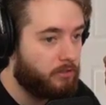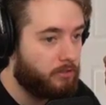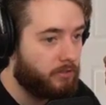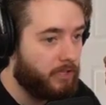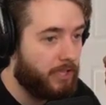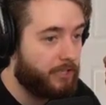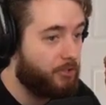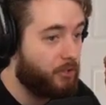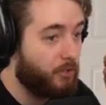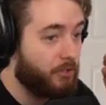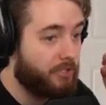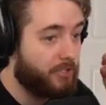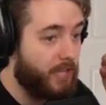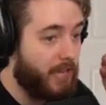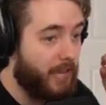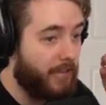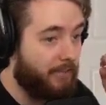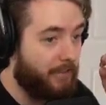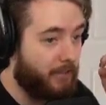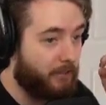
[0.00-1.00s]
Yeah, so does
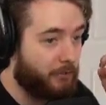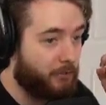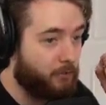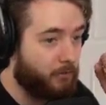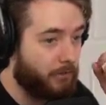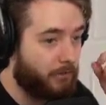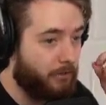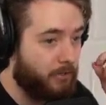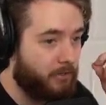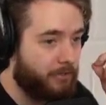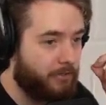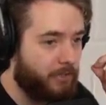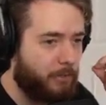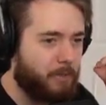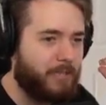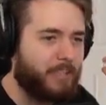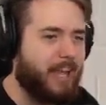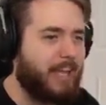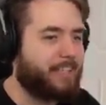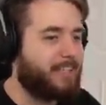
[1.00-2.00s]
that. That looks really nice. I
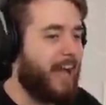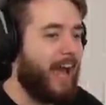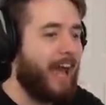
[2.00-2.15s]
mean, that's